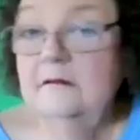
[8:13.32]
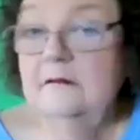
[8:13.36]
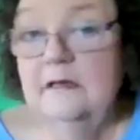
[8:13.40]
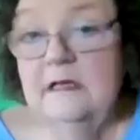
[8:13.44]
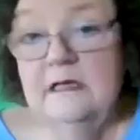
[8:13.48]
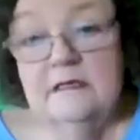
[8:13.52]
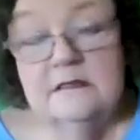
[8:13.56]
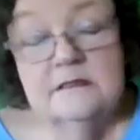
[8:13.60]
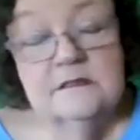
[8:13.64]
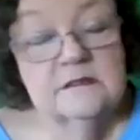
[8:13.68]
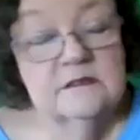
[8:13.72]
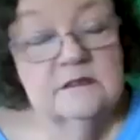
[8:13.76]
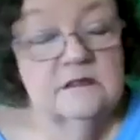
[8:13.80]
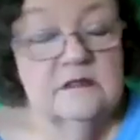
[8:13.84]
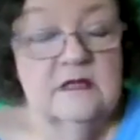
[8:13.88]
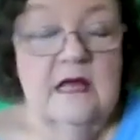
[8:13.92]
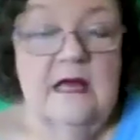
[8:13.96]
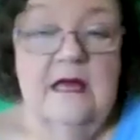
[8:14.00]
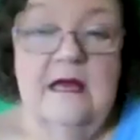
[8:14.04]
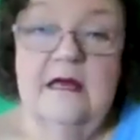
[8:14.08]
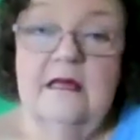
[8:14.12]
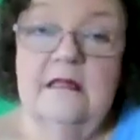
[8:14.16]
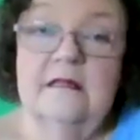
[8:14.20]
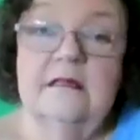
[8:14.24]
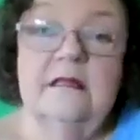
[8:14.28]
is
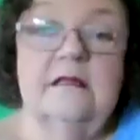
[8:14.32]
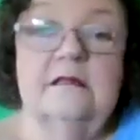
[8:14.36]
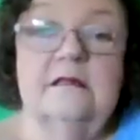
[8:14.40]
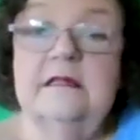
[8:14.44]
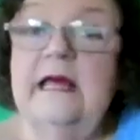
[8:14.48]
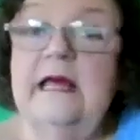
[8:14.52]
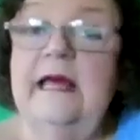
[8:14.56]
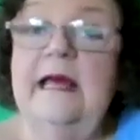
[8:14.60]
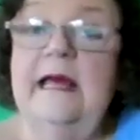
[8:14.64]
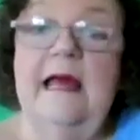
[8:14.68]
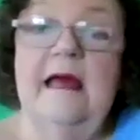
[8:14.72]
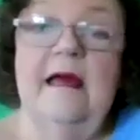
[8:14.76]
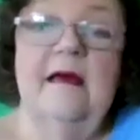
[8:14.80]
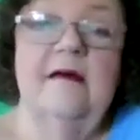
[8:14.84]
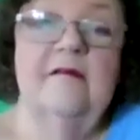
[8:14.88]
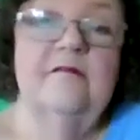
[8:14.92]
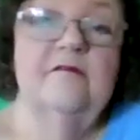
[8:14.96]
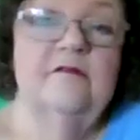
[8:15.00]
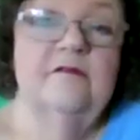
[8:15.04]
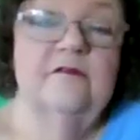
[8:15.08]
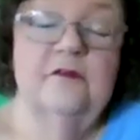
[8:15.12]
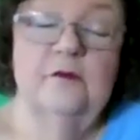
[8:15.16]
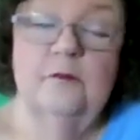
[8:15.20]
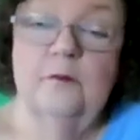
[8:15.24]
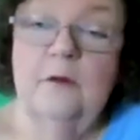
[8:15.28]
saying that they
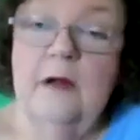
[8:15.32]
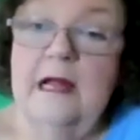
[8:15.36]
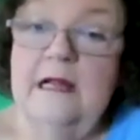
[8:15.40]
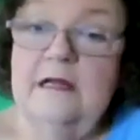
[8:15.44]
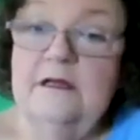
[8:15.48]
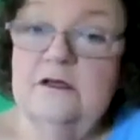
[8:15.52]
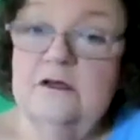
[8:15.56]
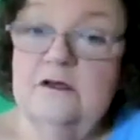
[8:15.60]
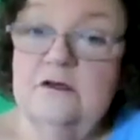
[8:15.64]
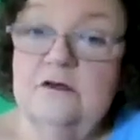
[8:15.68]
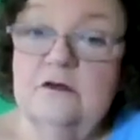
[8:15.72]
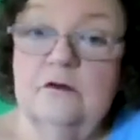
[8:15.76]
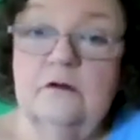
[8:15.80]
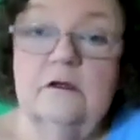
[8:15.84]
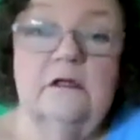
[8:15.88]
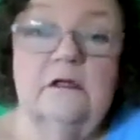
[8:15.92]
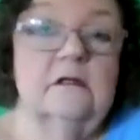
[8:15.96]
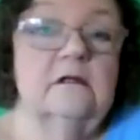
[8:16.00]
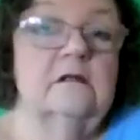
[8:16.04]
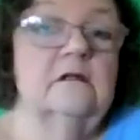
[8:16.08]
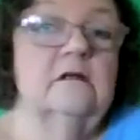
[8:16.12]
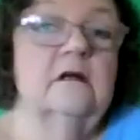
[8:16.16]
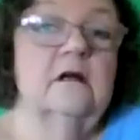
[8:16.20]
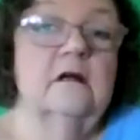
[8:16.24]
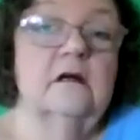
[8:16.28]
have the right to do it
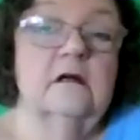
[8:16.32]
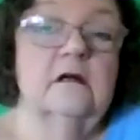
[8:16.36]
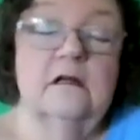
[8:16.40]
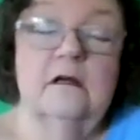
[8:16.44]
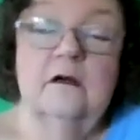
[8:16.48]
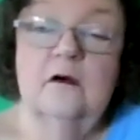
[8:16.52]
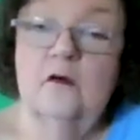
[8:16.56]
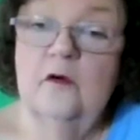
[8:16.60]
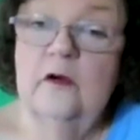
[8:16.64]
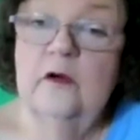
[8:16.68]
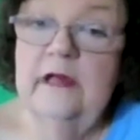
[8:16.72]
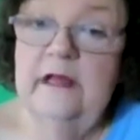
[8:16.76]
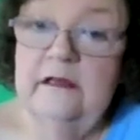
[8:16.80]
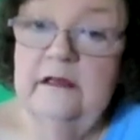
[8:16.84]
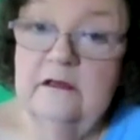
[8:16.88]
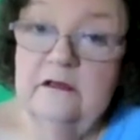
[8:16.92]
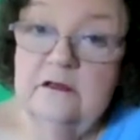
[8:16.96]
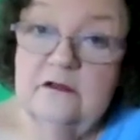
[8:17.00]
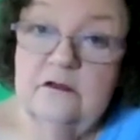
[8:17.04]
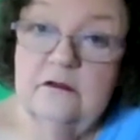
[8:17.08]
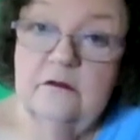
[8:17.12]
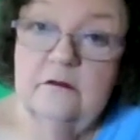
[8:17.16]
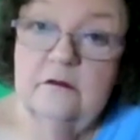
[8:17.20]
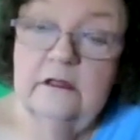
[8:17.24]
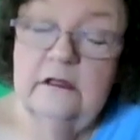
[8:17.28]
and they're going to go ahead
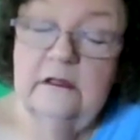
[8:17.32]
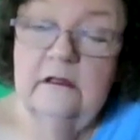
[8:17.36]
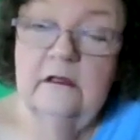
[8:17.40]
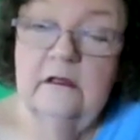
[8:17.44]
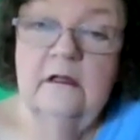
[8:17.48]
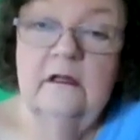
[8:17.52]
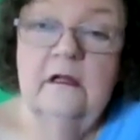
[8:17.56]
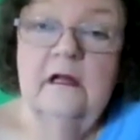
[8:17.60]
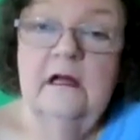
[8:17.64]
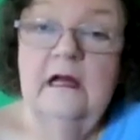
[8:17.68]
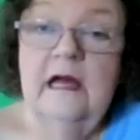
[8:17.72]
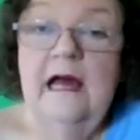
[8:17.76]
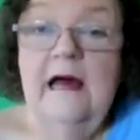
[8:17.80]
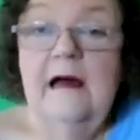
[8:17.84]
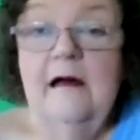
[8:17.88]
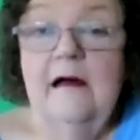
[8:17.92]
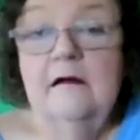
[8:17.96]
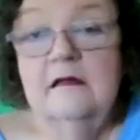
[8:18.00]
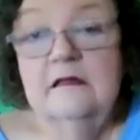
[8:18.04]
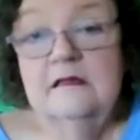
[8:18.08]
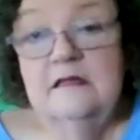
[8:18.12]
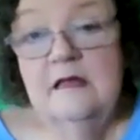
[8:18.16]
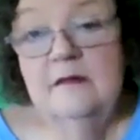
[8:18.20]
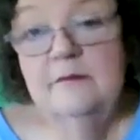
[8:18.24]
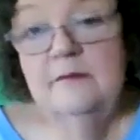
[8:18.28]
and do it. How
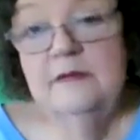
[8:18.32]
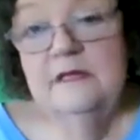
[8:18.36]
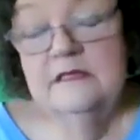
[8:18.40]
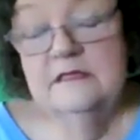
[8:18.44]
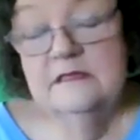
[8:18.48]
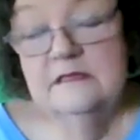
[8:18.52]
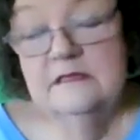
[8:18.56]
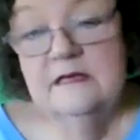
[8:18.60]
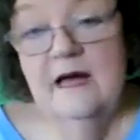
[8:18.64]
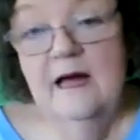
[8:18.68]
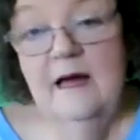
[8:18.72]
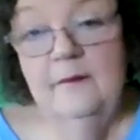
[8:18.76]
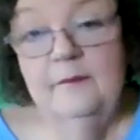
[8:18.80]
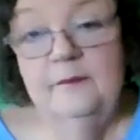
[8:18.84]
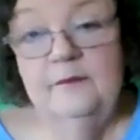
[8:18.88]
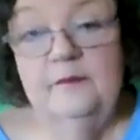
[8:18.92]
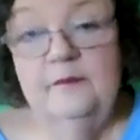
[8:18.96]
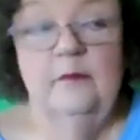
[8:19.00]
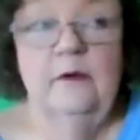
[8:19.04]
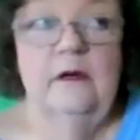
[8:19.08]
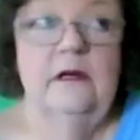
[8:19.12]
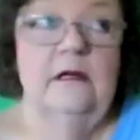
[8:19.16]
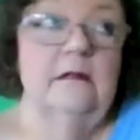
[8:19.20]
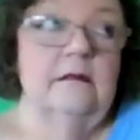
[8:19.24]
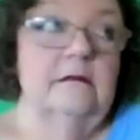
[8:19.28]
can they be stopped?
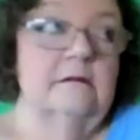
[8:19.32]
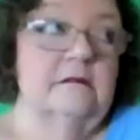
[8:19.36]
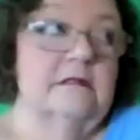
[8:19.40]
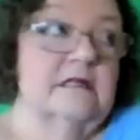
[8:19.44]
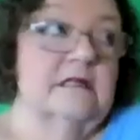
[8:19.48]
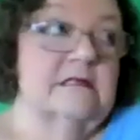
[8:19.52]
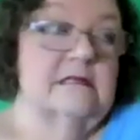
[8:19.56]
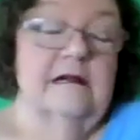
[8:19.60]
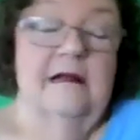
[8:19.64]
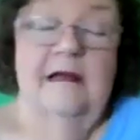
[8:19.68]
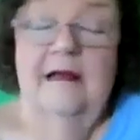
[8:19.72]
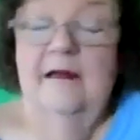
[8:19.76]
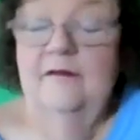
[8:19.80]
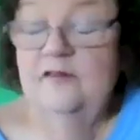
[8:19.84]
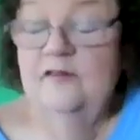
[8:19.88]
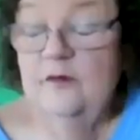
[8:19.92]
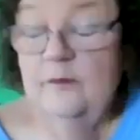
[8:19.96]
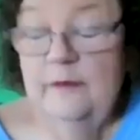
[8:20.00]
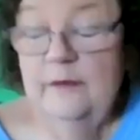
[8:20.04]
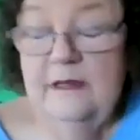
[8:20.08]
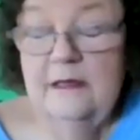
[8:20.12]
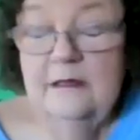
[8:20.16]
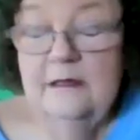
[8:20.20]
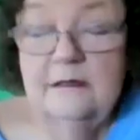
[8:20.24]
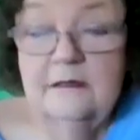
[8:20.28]
Well, does there have
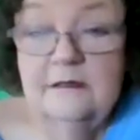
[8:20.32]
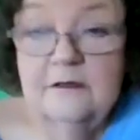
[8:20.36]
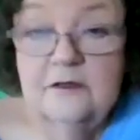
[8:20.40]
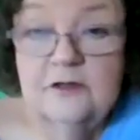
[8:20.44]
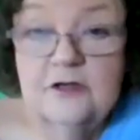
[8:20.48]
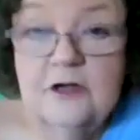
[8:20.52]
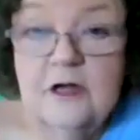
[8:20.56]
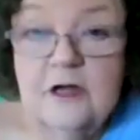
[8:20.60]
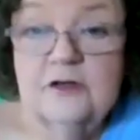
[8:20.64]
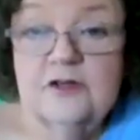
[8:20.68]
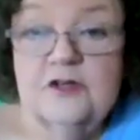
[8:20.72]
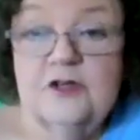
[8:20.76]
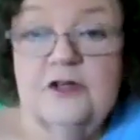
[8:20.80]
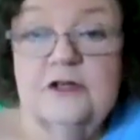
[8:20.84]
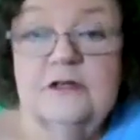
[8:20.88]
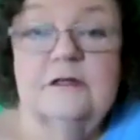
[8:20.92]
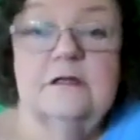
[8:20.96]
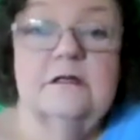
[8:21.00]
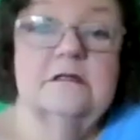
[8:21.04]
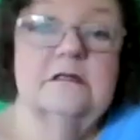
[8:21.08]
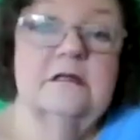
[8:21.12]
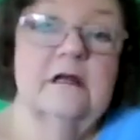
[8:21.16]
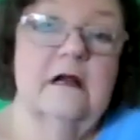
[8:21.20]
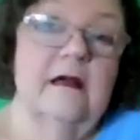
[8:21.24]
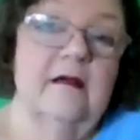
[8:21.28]
to be an injunction?
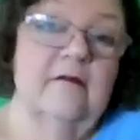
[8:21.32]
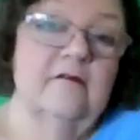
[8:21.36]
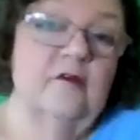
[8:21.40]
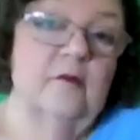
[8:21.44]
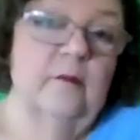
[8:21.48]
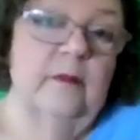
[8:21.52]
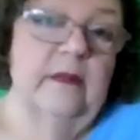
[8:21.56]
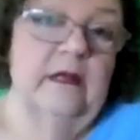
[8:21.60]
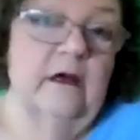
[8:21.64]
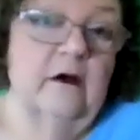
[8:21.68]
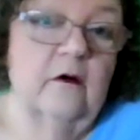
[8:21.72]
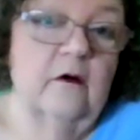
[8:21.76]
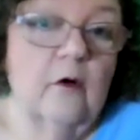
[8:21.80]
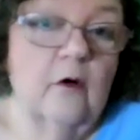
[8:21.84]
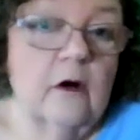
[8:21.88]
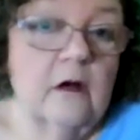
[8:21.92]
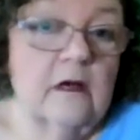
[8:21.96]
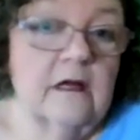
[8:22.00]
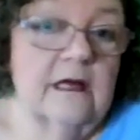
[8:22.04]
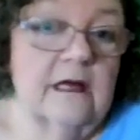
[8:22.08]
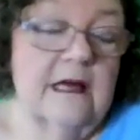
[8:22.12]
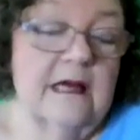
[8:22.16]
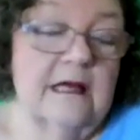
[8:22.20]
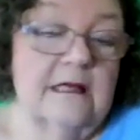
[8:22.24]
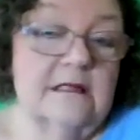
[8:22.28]
Does there have to be a
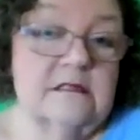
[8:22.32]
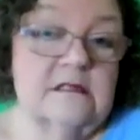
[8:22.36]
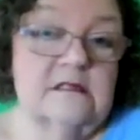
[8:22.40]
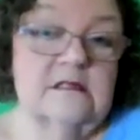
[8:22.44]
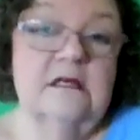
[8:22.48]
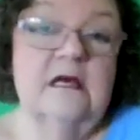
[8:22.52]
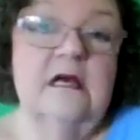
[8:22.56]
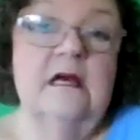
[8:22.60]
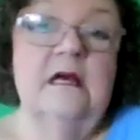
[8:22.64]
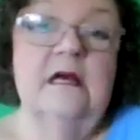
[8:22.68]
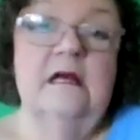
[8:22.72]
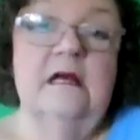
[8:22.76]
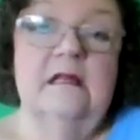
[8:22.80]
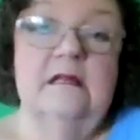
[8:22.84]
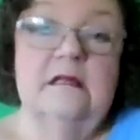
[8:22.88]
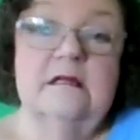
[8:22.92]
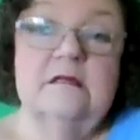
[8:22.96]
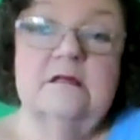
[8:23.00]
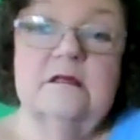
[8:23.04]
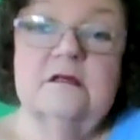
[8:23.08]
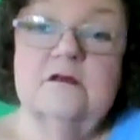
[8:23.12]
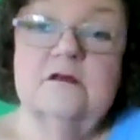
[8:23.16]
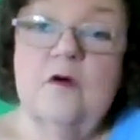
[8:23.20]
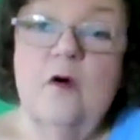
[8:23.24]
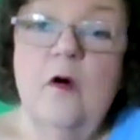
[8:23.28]
court case?
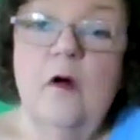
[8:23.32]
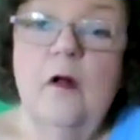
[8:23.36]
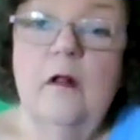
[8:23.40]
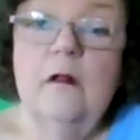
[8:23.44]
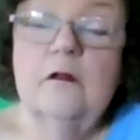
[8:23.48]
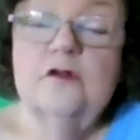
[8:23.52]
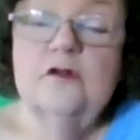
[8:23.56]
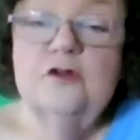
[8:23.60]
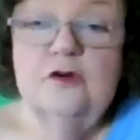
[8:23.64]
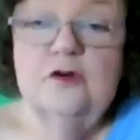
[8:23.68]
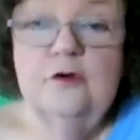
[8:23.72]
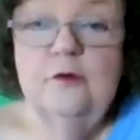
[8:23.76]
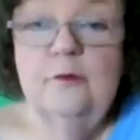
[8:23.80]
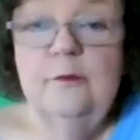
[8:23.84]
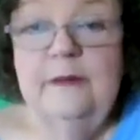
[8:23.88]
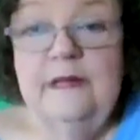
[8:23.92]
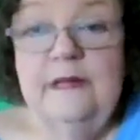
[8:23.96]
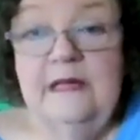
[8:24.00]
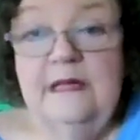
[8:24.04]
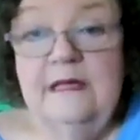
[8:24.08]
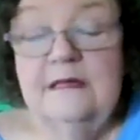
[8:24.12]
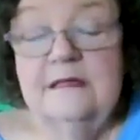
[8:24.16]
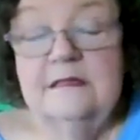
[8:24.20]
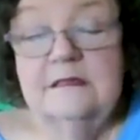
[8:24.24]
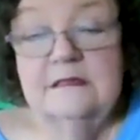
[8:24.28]
This is all to
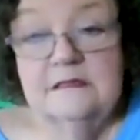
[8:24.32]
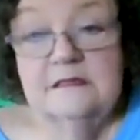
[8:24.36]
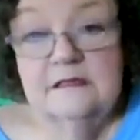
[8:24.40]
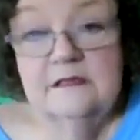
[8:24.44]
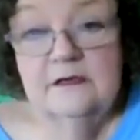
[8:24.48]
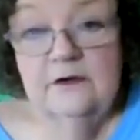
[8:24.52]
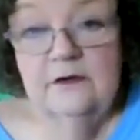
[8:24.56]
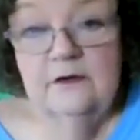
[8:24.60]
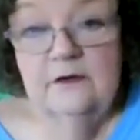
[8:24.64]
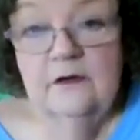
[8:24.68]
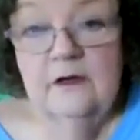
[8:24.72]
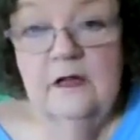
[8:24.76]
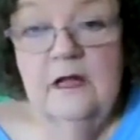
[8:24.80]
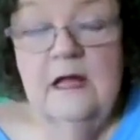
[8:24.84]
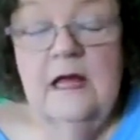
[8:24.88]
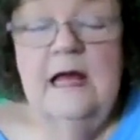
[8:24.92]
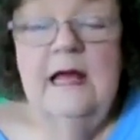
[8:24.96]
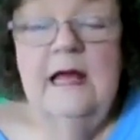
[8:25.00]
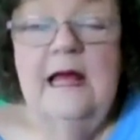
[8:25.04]
be considered.